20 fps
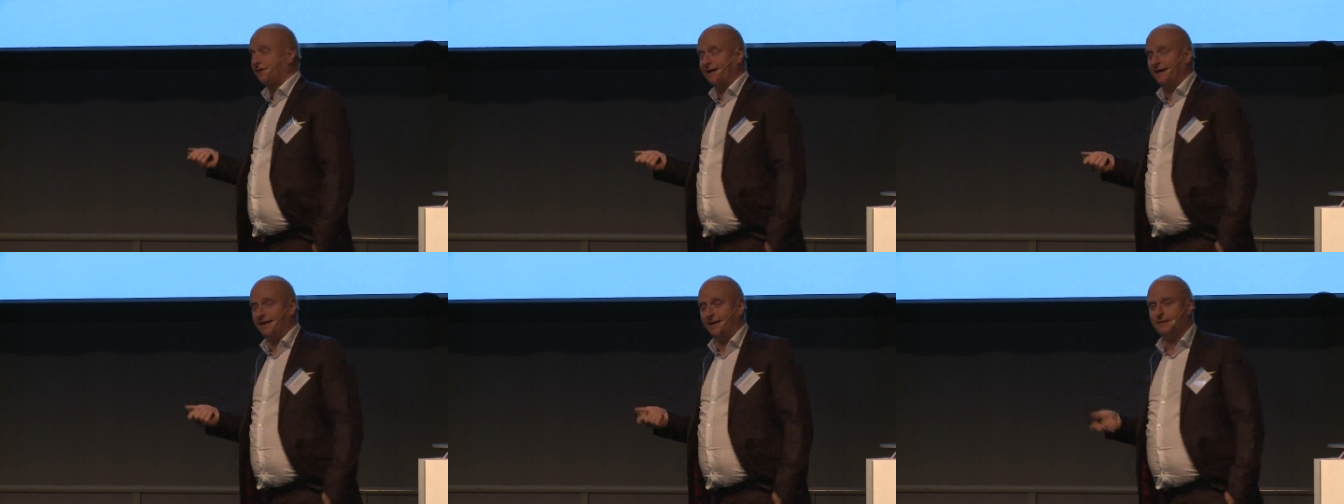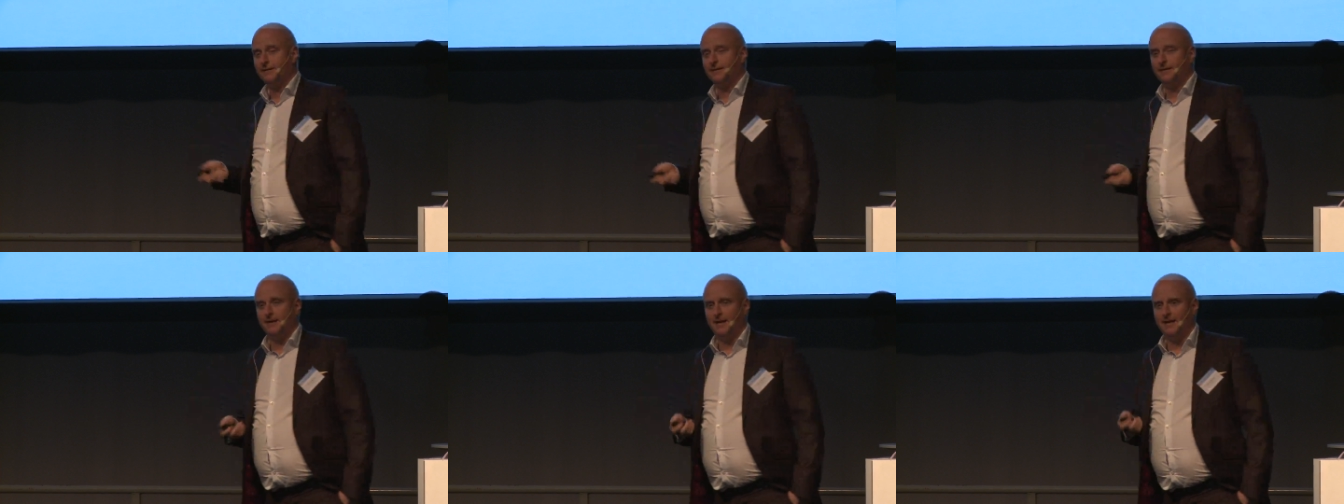A.
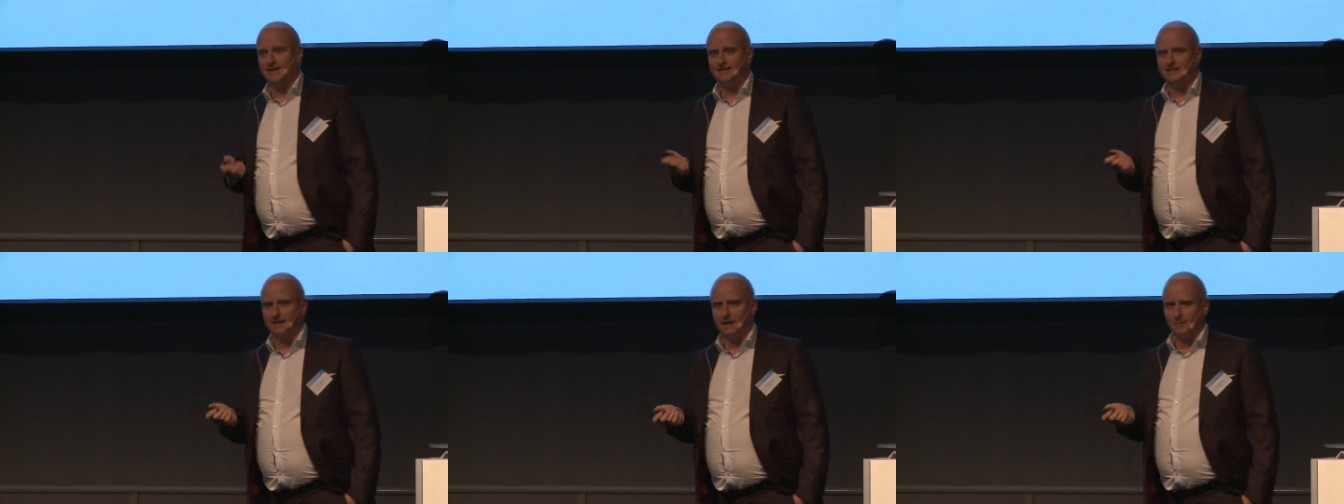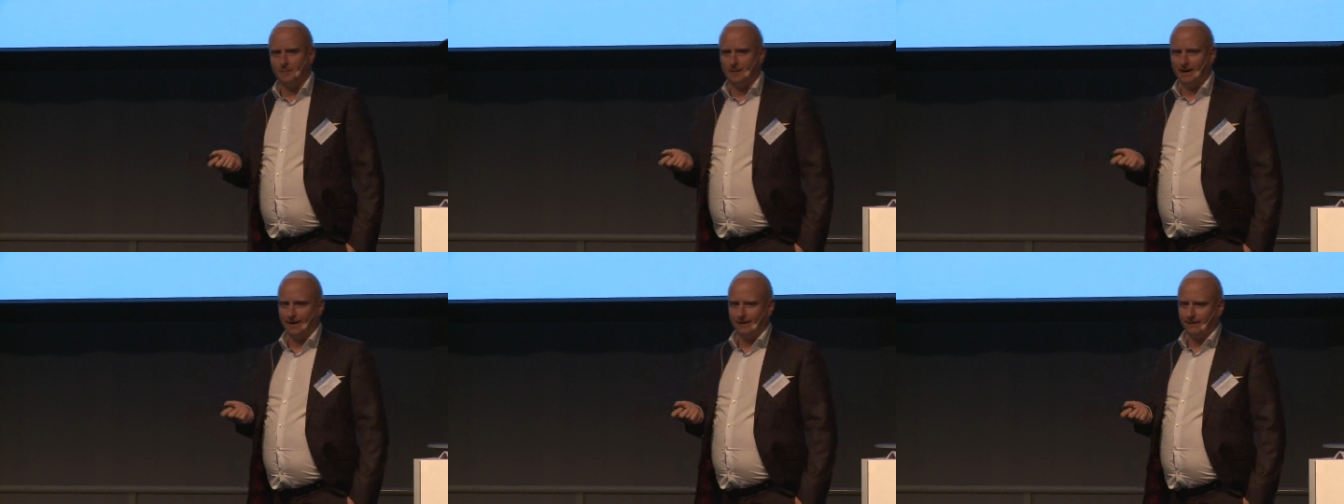It's
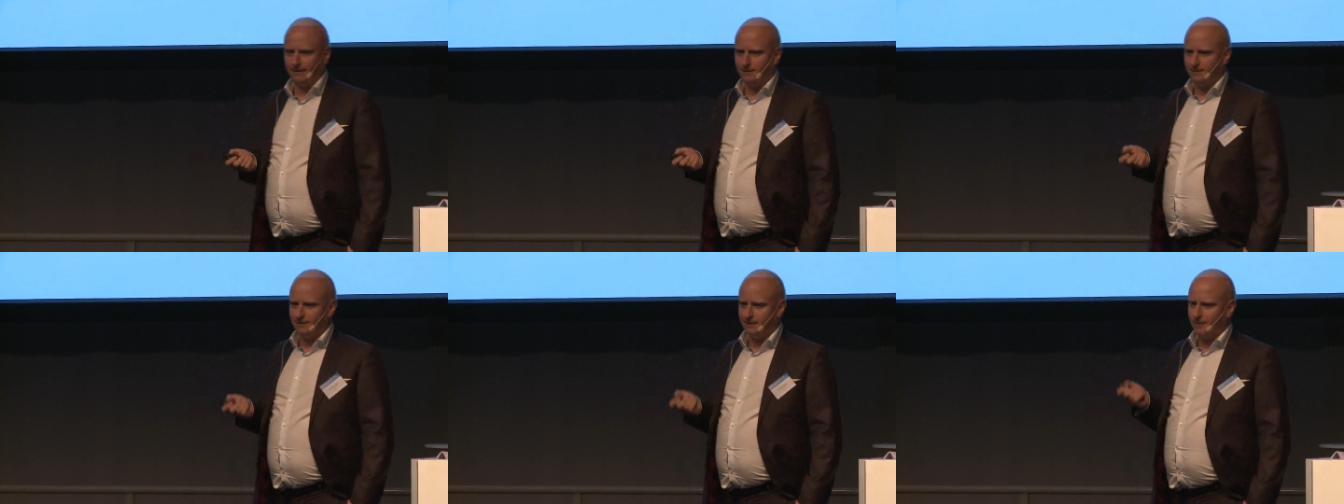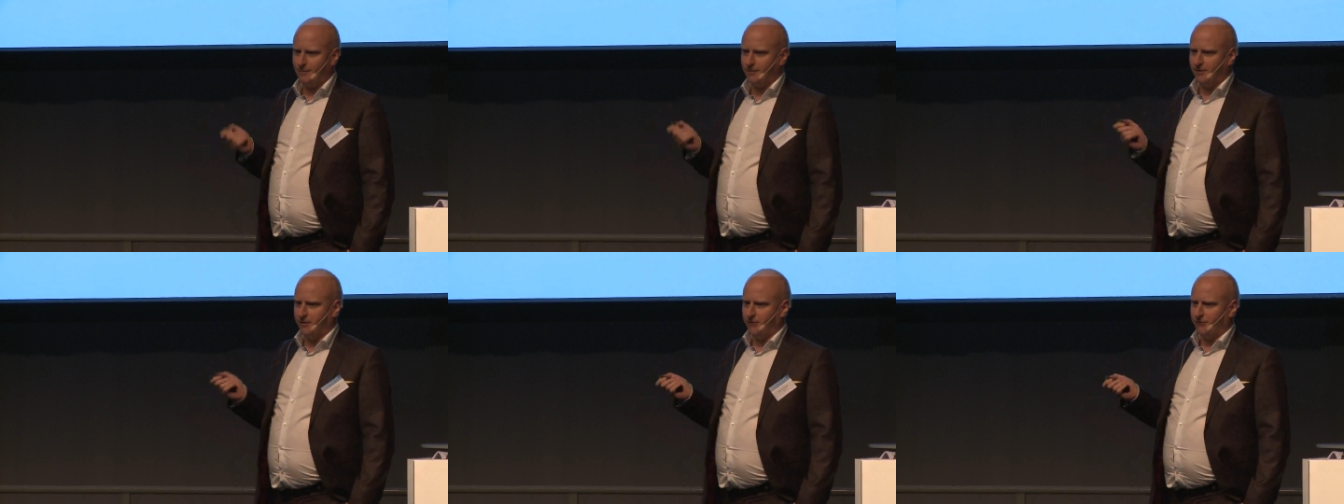Sunpine. They
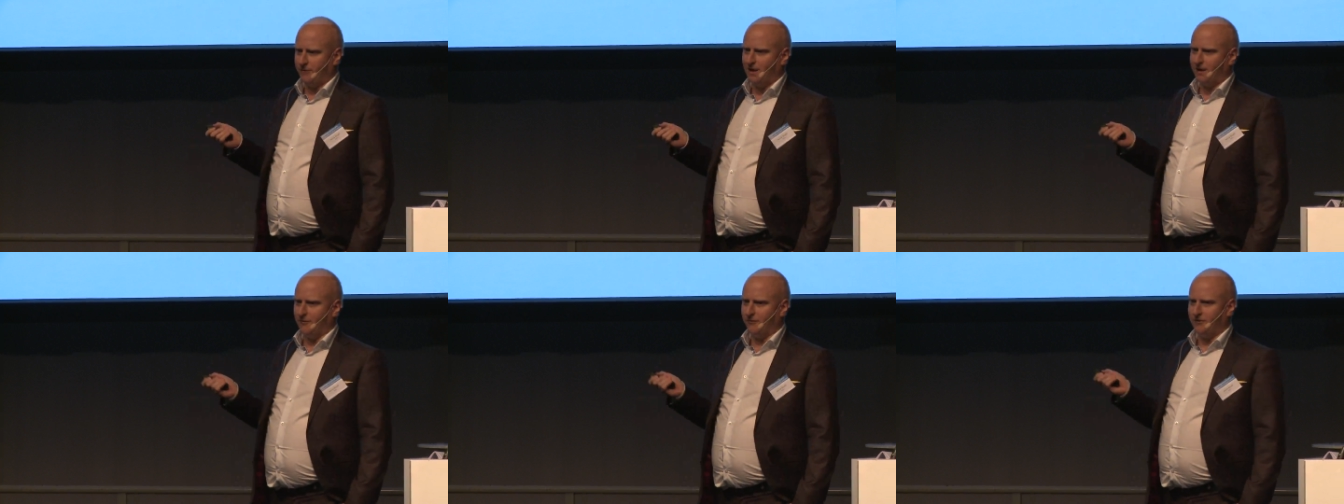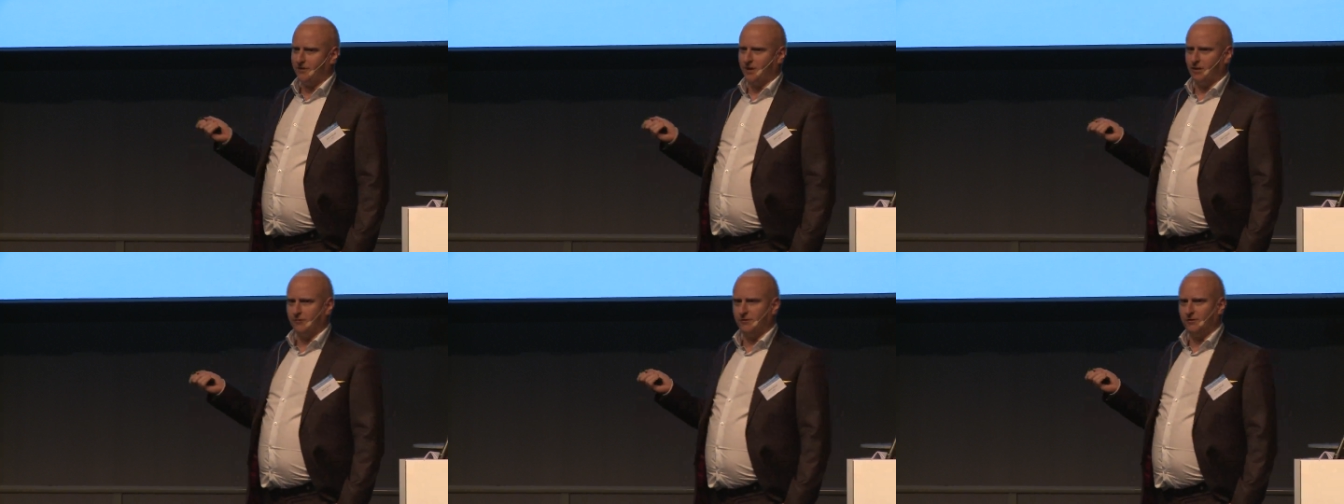produce
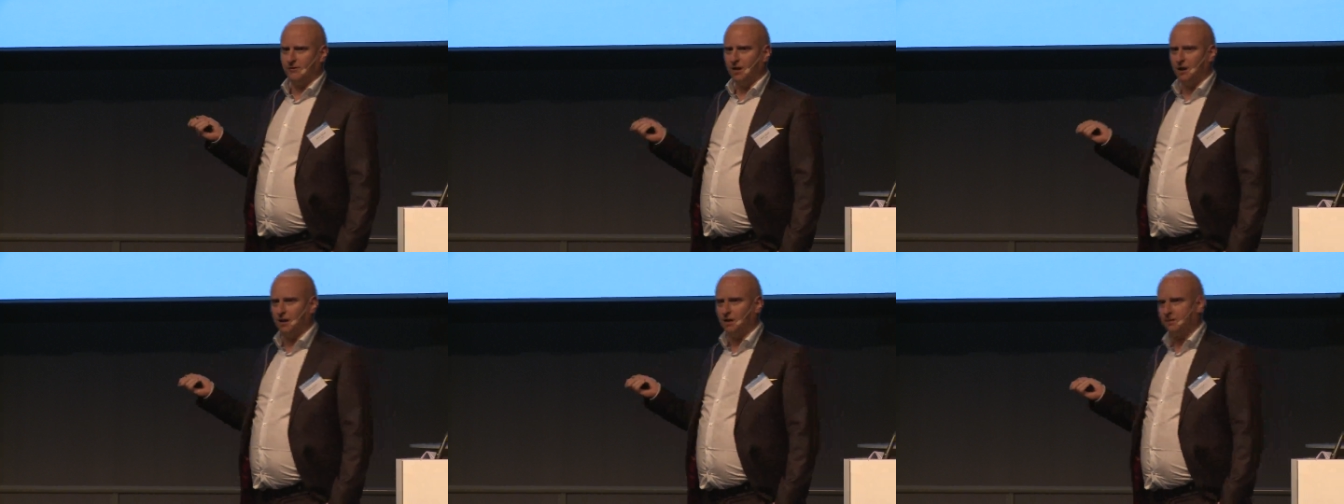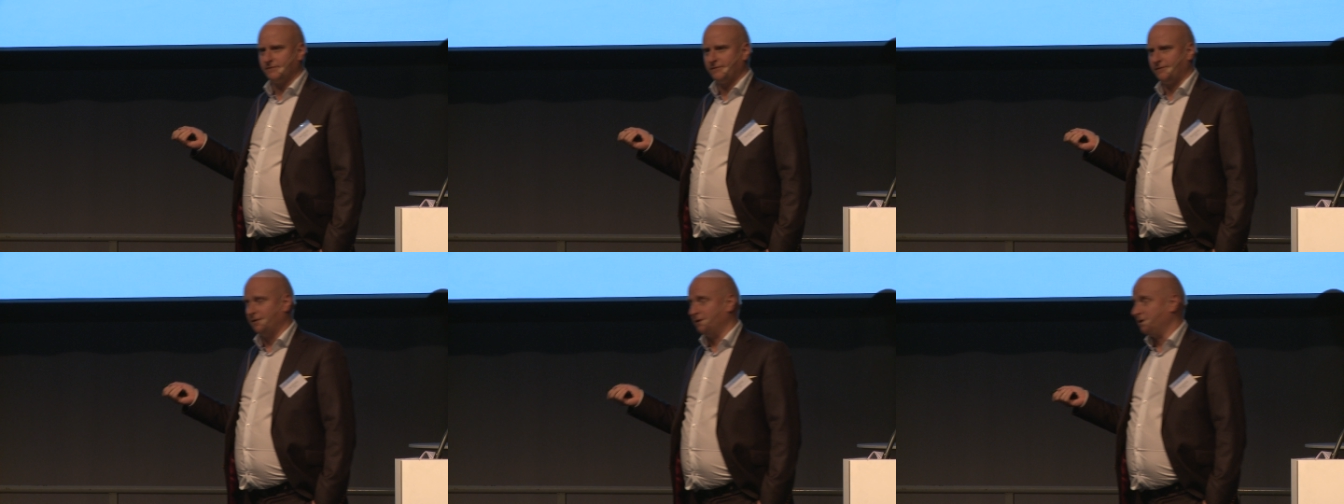100,000 tons a